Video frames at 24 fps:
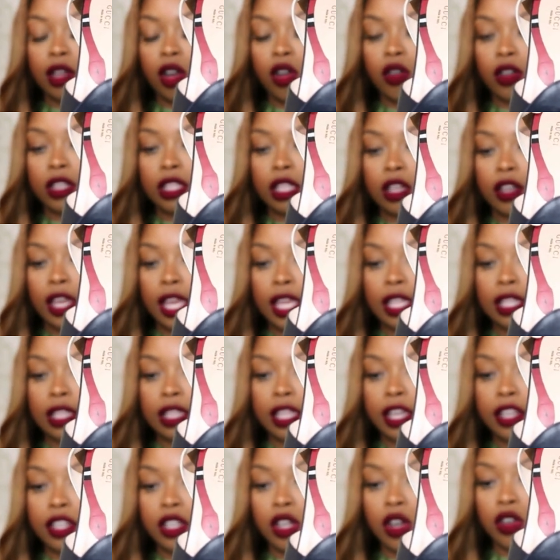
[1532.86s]
Oh, okay,
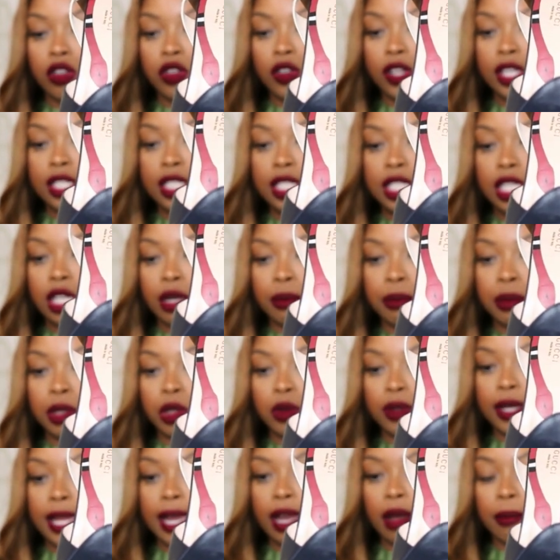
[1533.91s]
there you go. You can see the
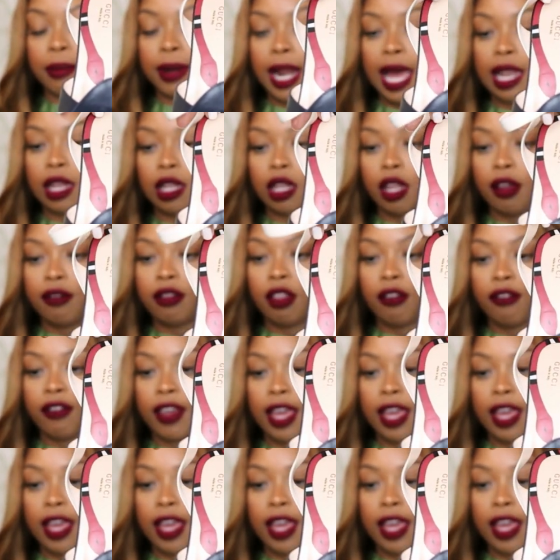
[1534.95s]
blue now. But I love the